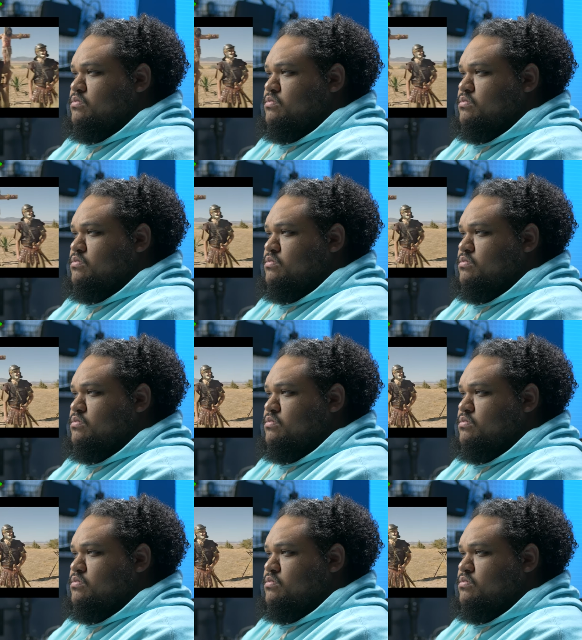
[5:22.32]

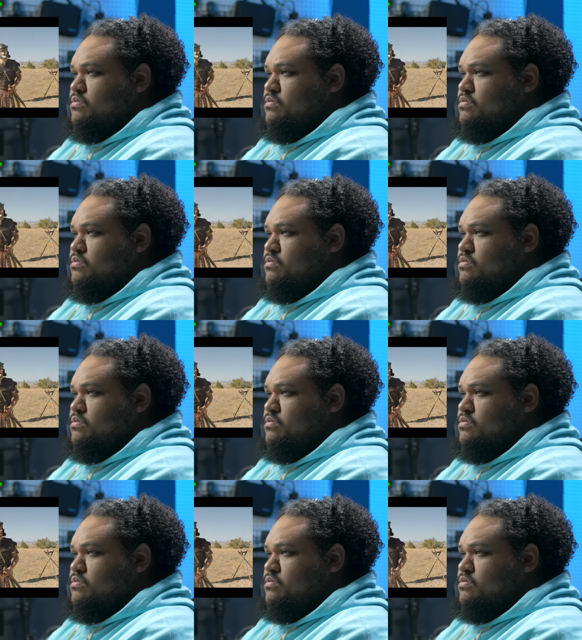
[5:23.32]

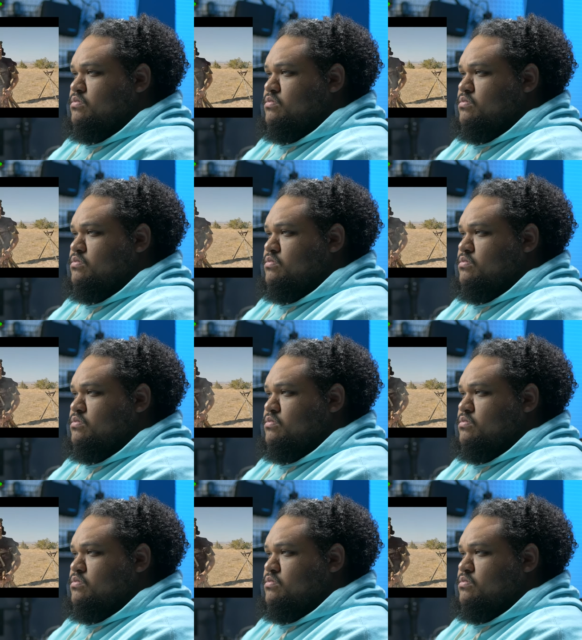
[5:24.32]

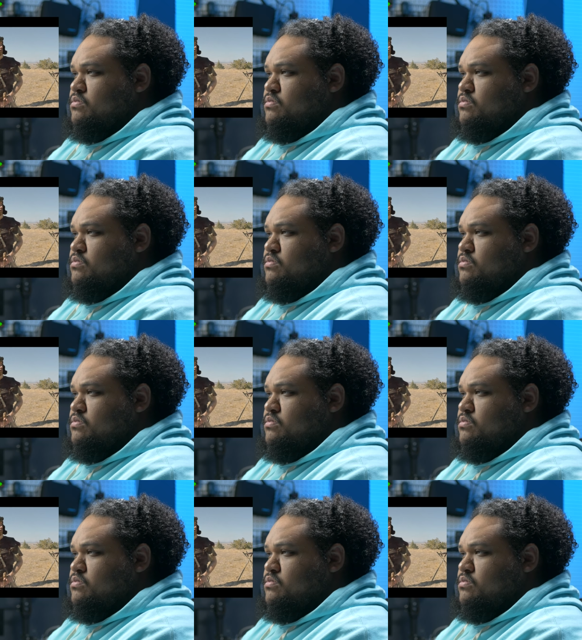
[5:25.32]
Nothing is said.